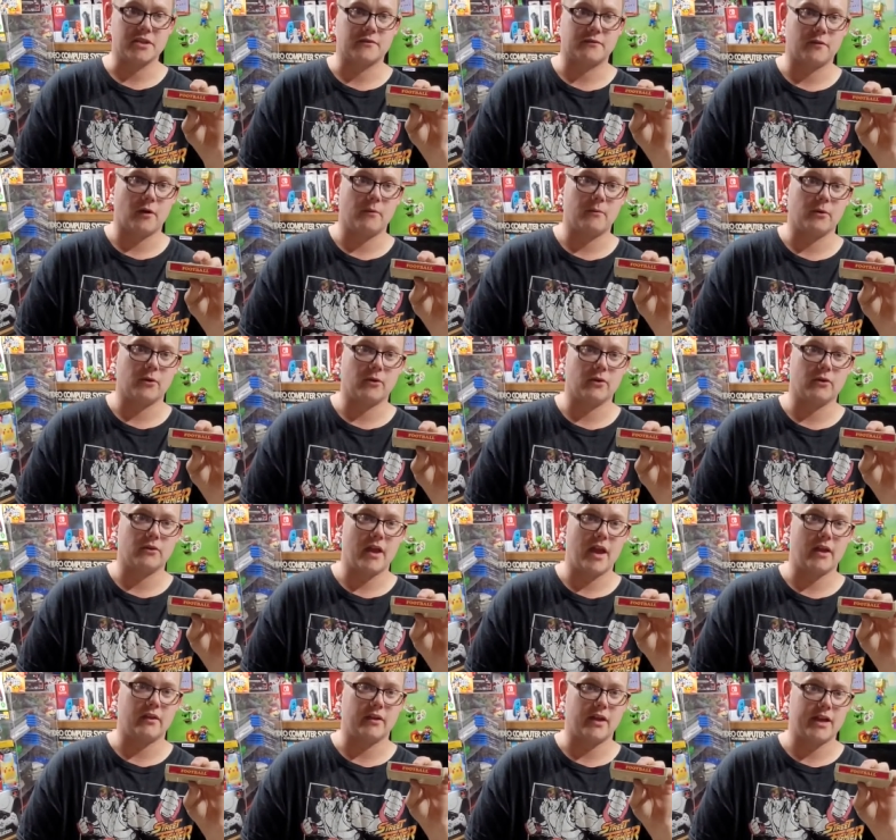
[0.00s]
from her in
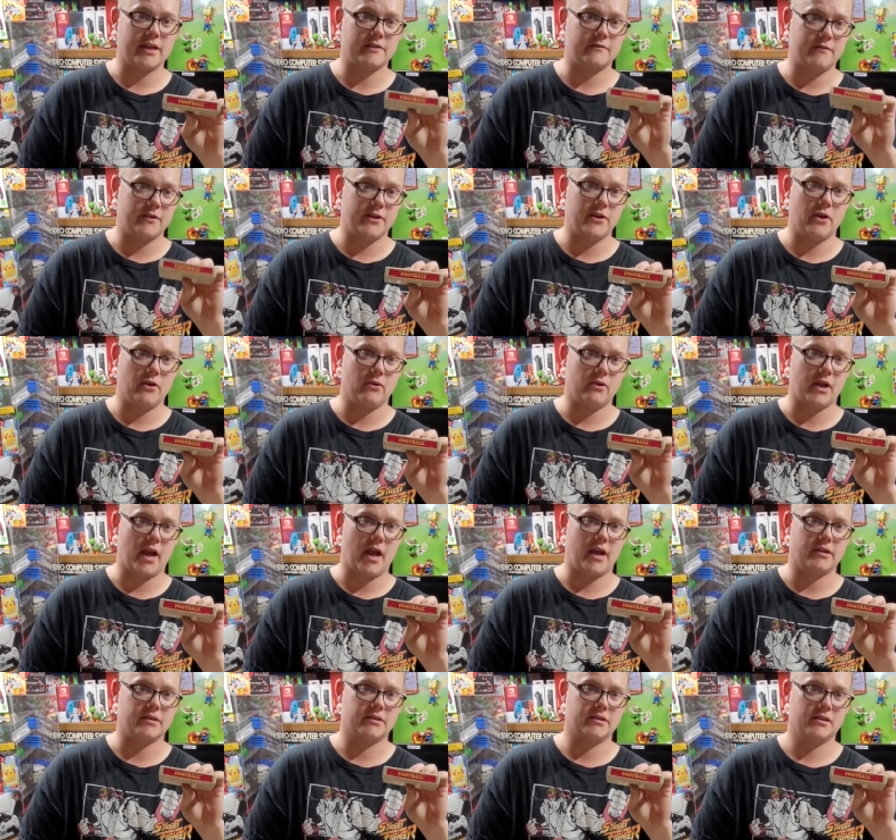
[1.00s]
that last video,
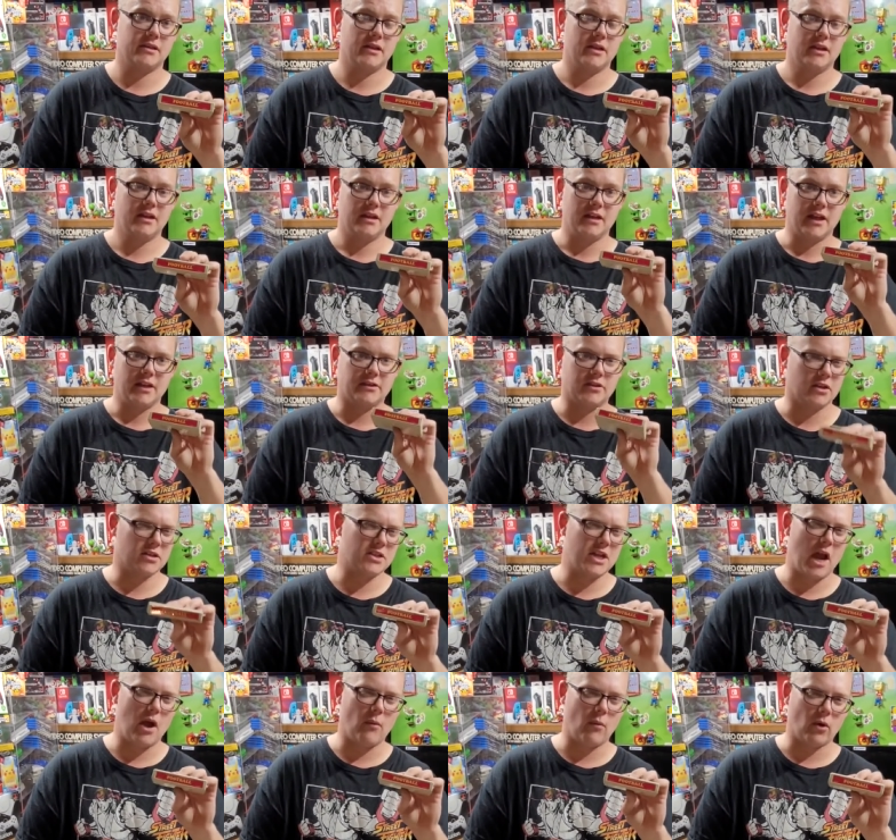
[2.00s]
guys. It does
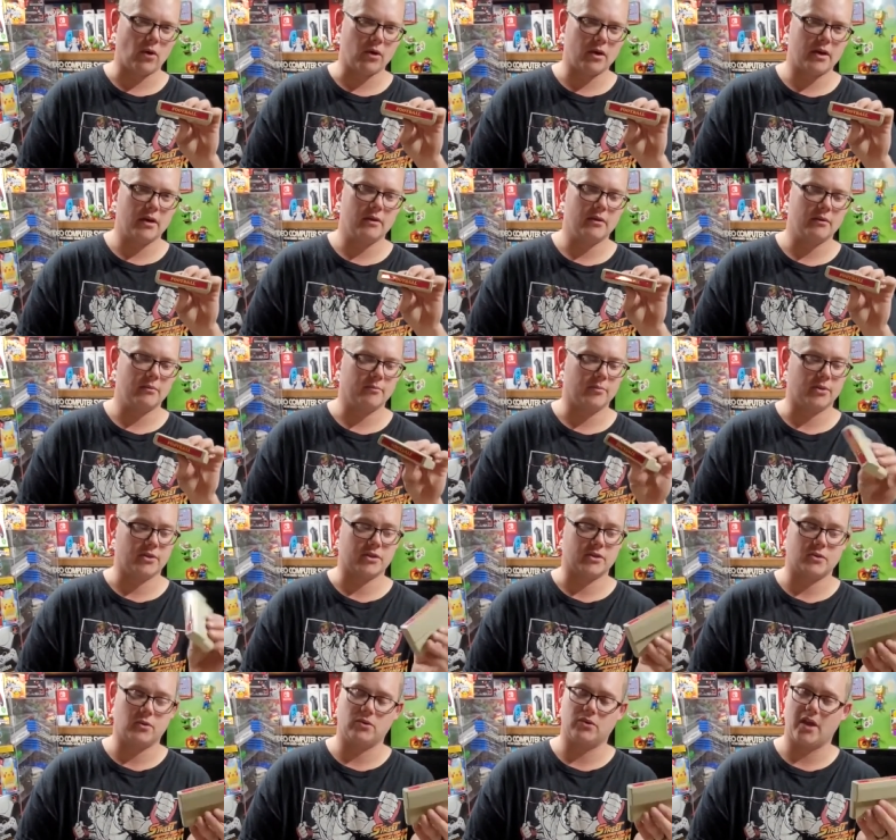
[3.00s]
not work, but
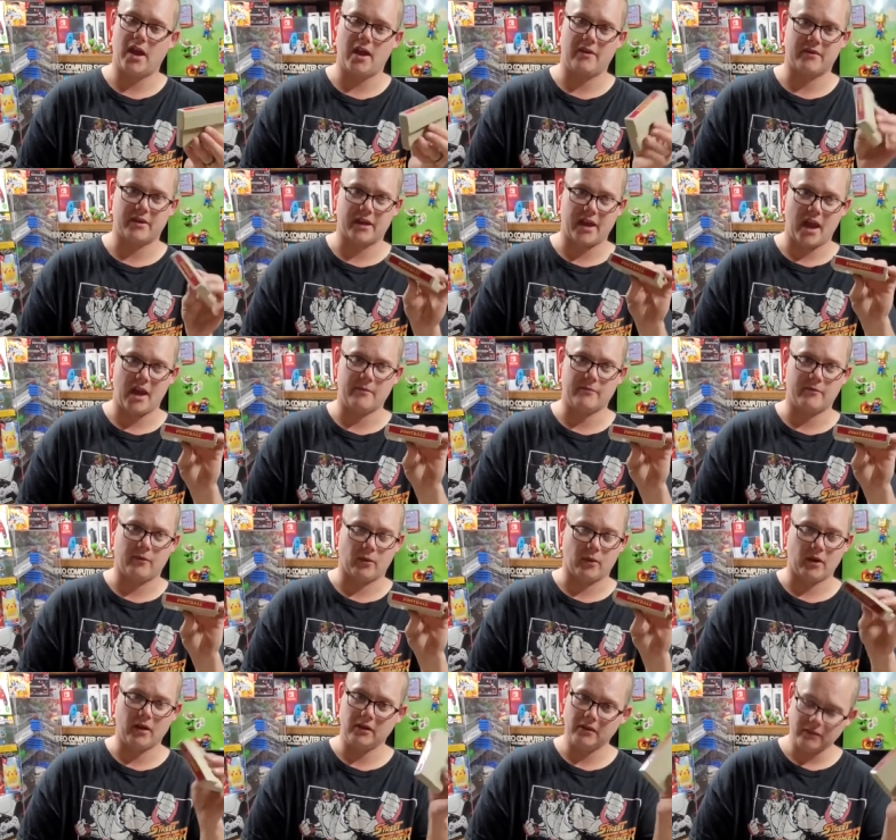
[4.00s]
it's cool to have a game
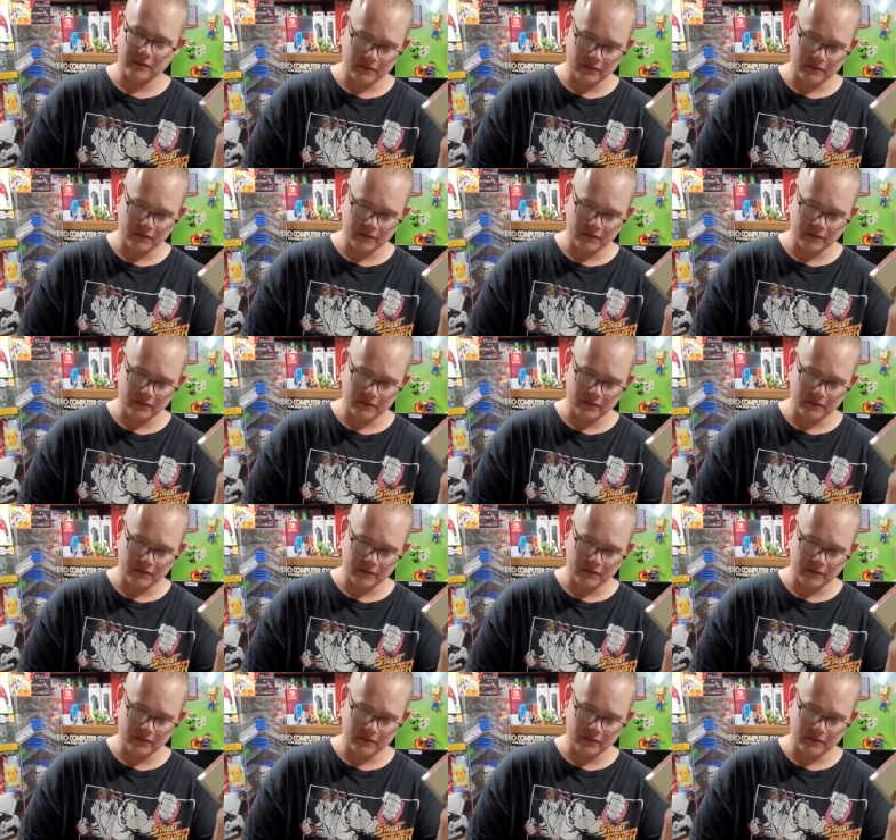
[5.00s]
for it.